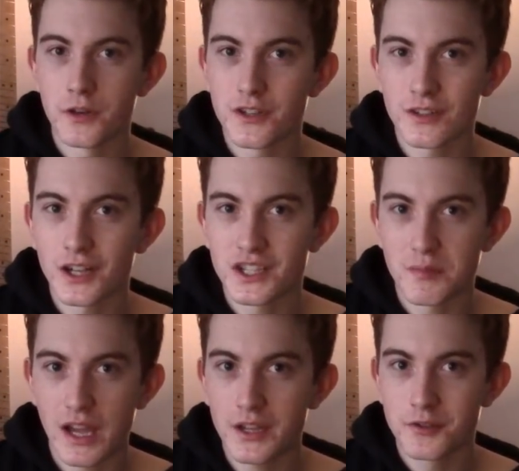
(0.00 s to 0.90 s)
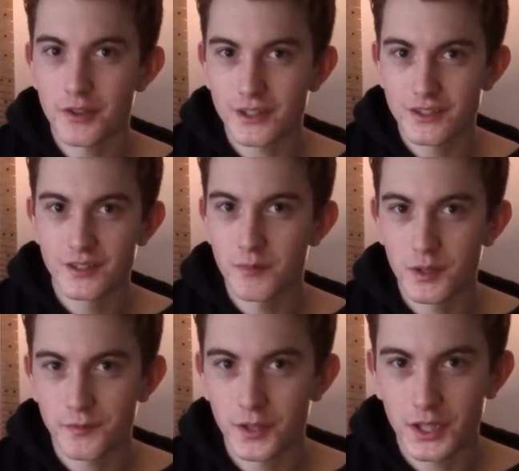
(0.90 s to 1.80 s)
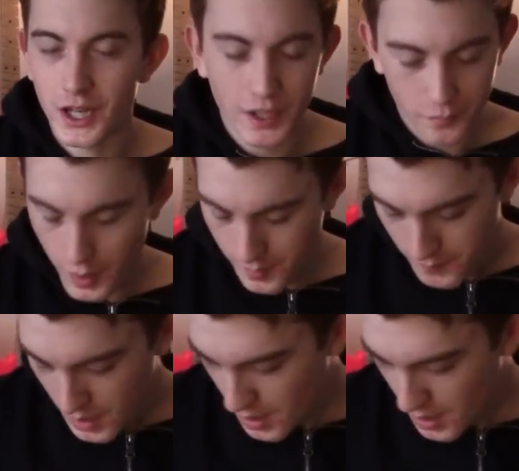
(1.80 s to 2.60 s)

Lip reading: It's like Jimi Hendrix in a funny kind of way.